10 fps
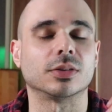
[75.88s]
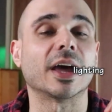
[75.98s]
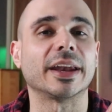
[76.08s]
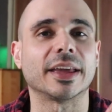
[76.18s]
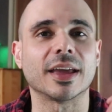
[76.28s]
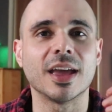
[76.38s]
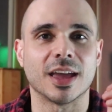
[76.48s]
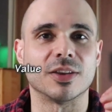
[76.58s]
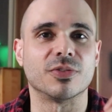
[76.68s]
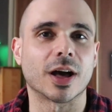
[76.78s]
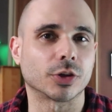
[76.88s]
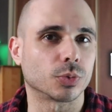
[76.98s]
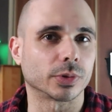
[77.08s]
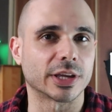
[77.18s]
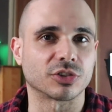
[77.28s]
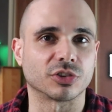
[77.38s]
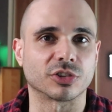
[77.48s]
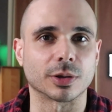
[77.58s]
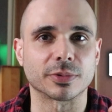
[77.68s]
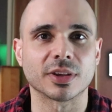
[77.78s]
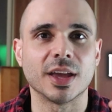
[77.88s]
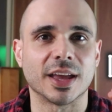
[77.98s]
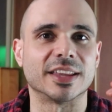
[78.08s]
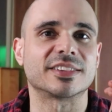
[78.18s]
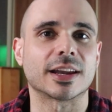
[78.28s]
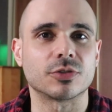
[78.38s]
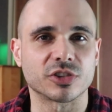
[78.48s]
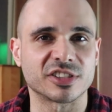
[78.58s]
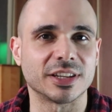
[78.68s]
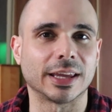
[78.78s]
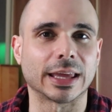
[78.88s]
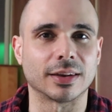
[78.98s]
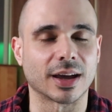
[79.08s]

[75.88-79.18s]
lighting and value relationships, instead of just seeing it in